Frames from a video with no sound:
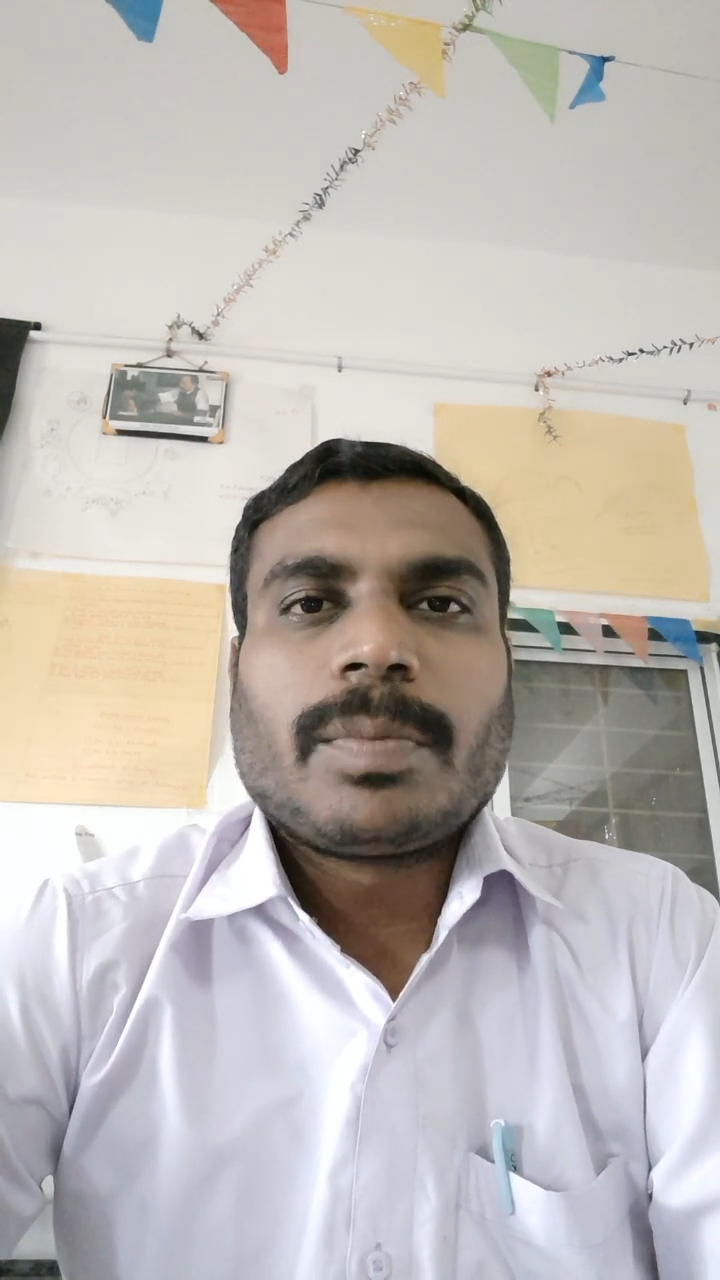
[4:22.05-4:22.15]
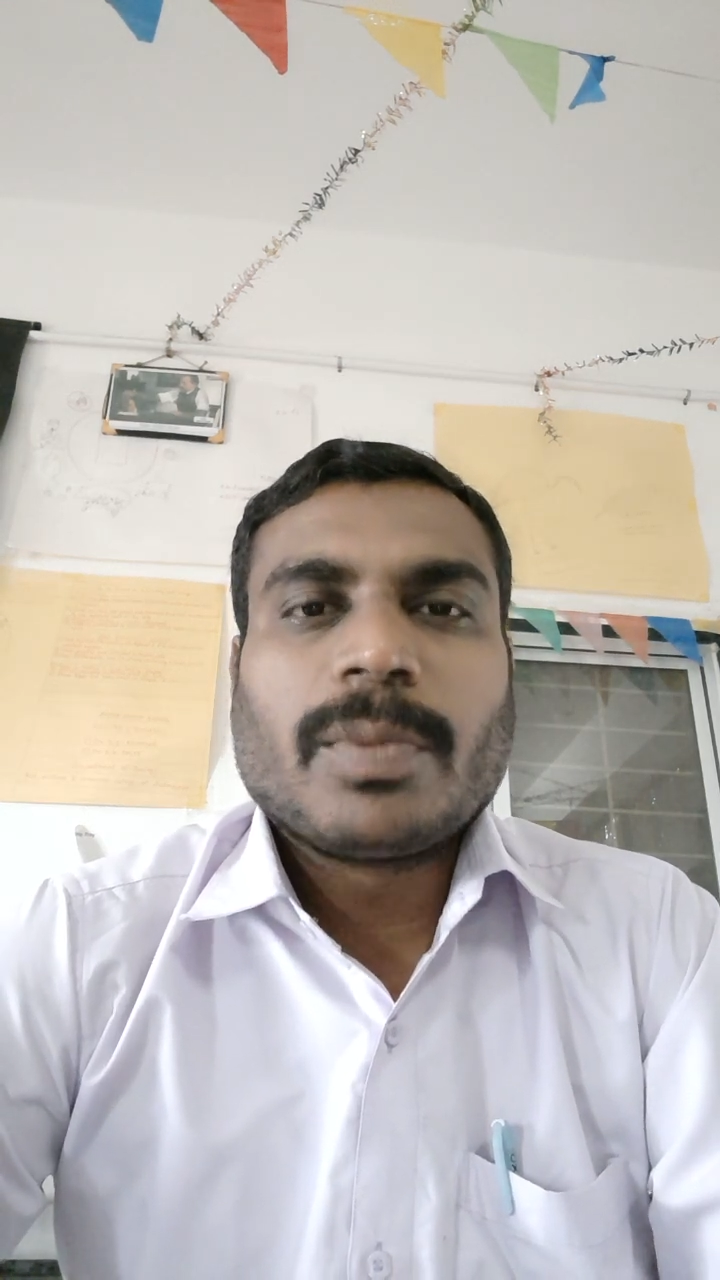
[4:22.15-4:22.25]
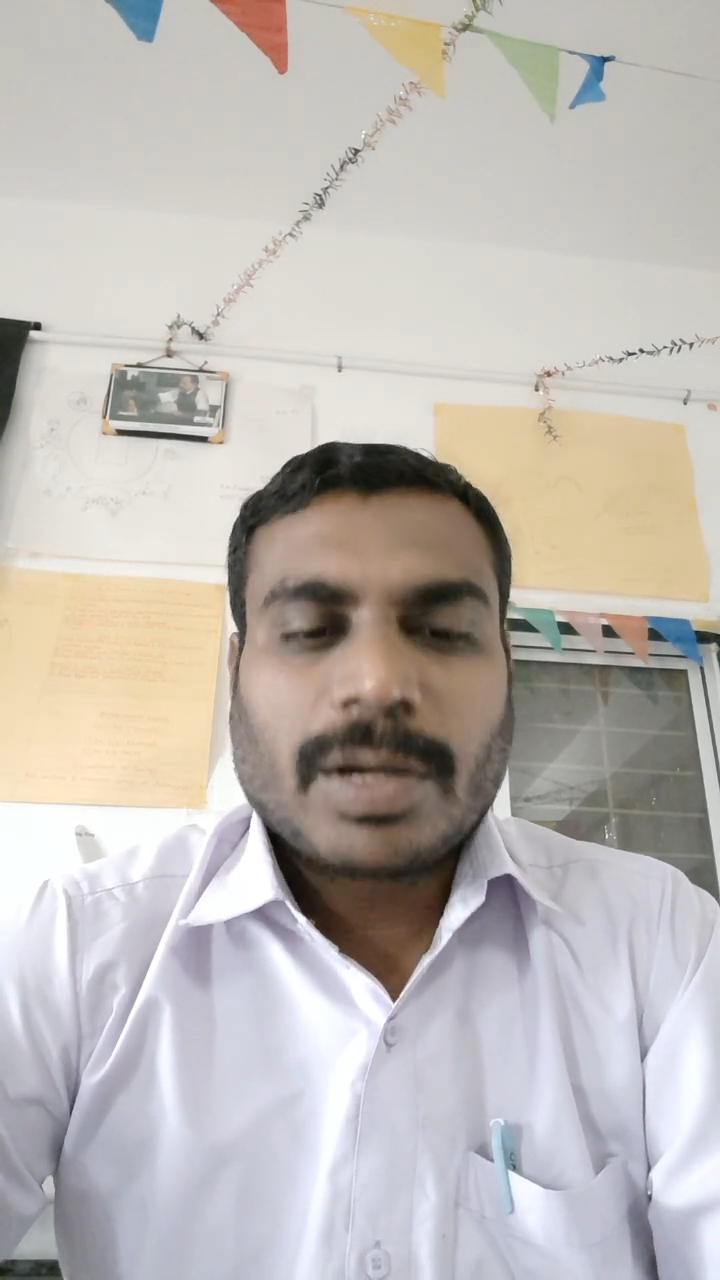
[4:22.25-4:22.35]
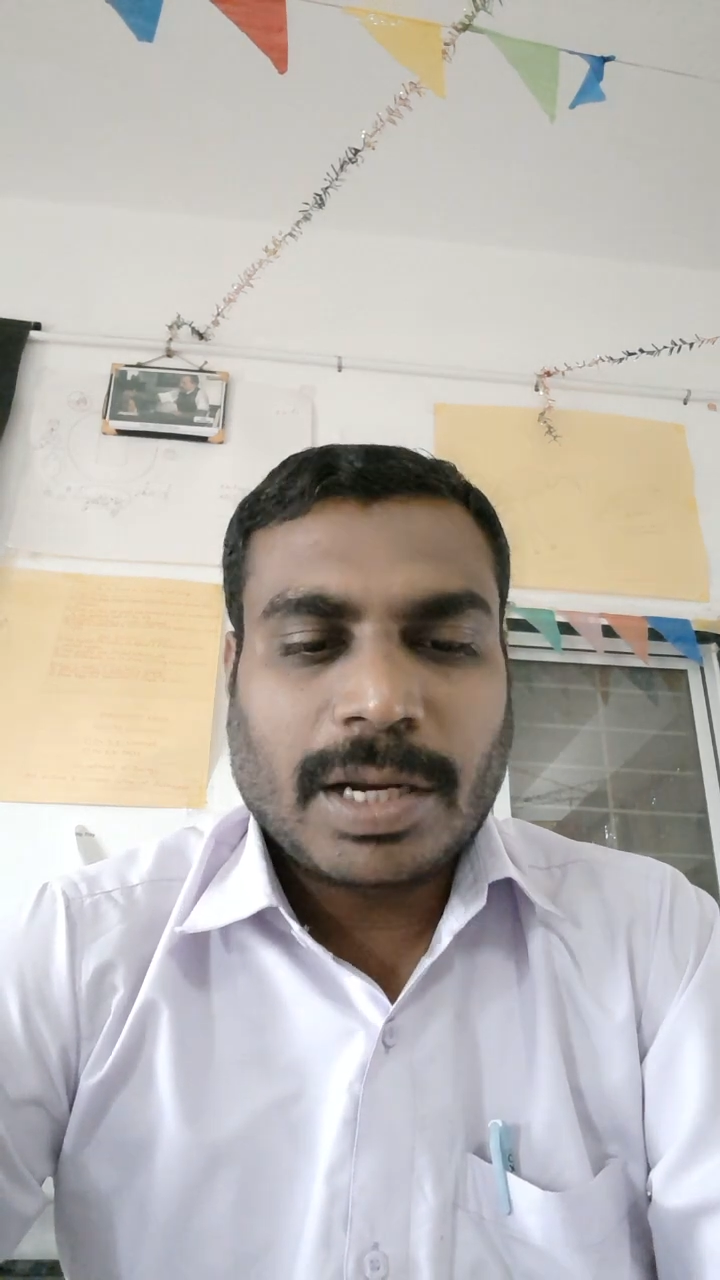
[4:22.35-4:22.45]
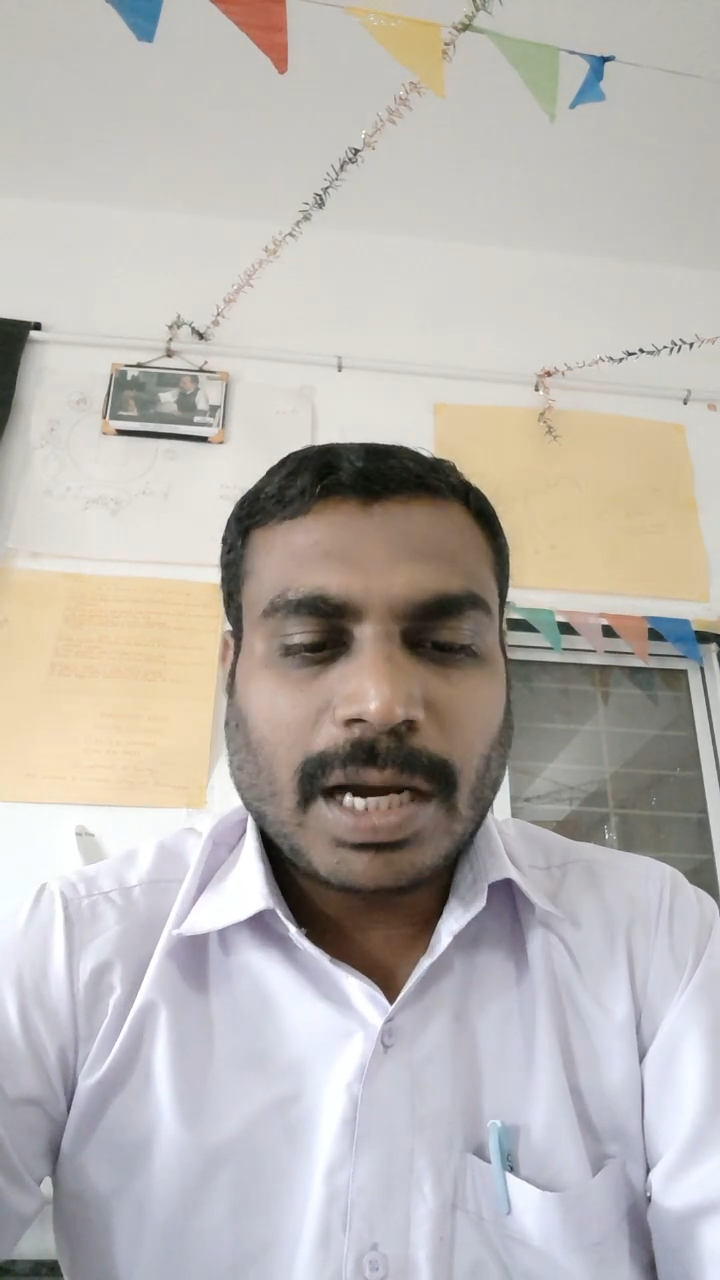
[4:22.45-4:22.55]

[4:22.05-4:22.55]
of